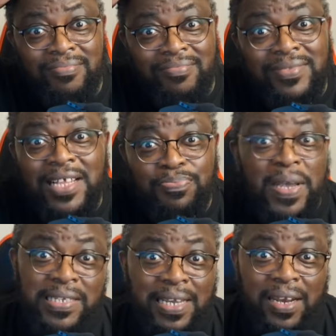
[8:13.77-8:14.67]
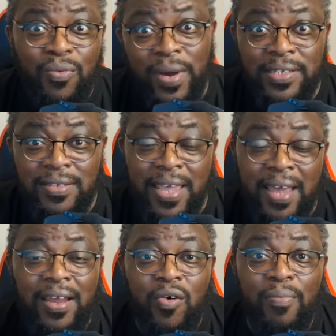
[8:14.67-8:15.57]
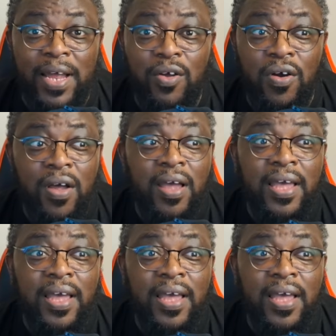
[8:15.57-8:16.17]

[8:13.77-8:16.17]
That's basically what Kelly Kumalo